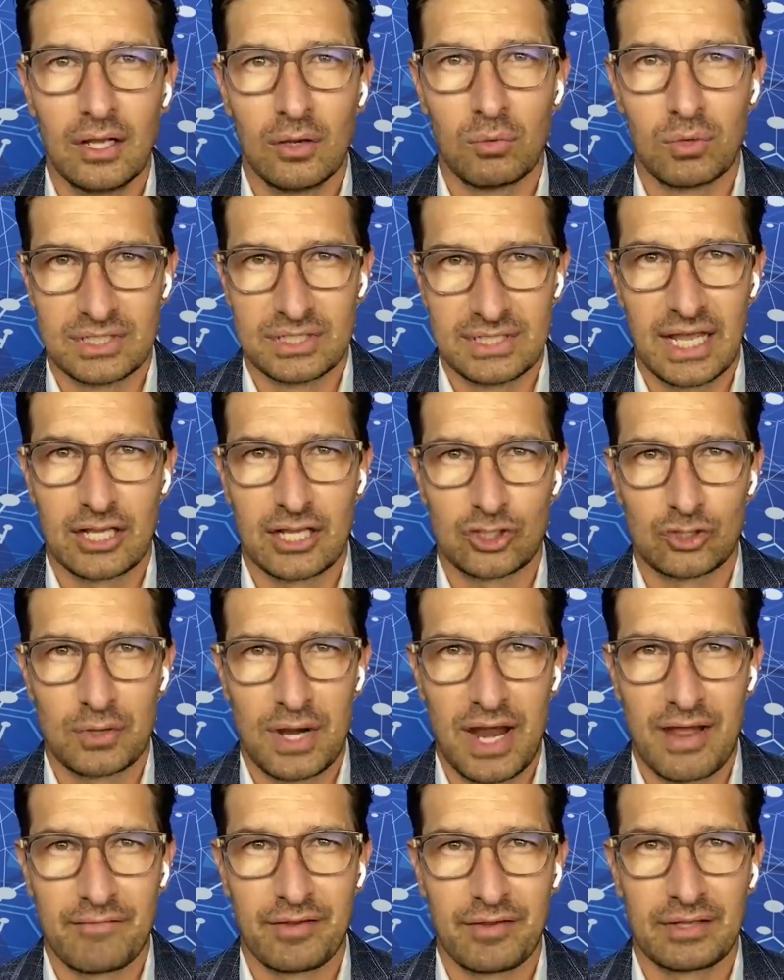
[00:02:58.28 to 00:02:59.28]
was sex
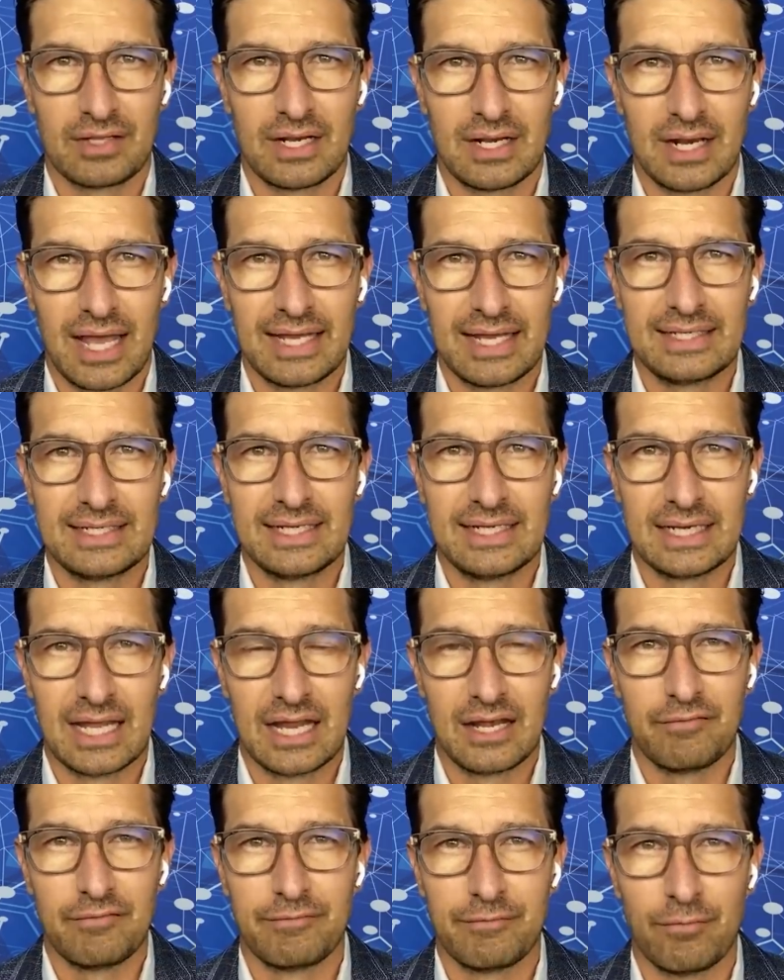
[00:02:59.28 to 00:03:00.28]
trafficked in nineteen
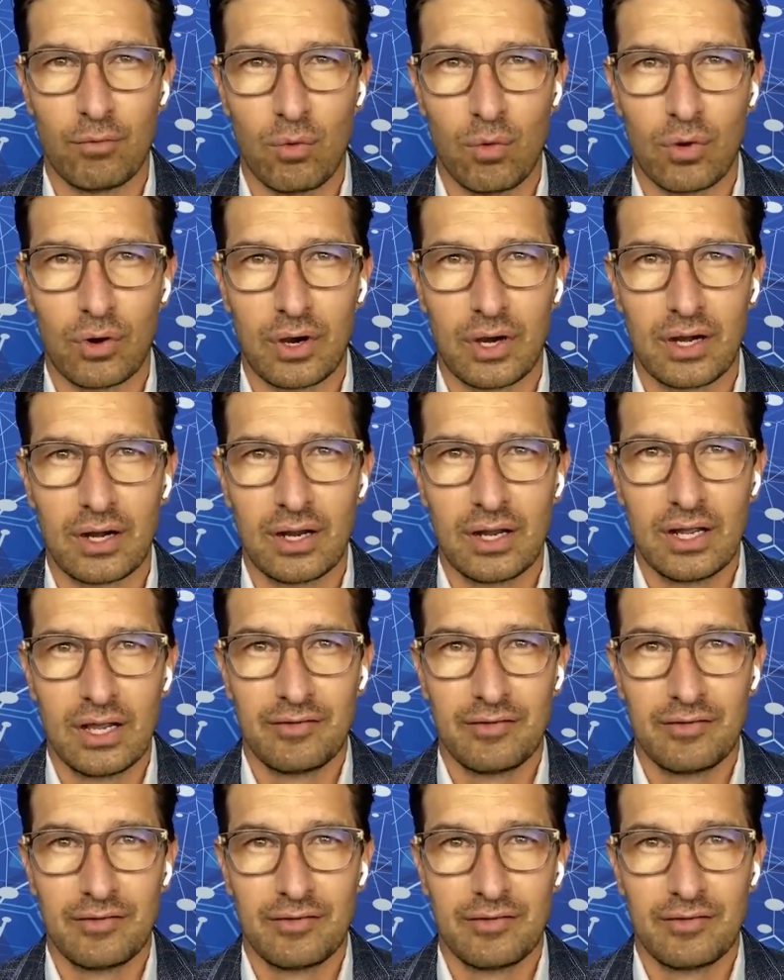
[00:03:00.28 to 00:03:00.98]
ninety-four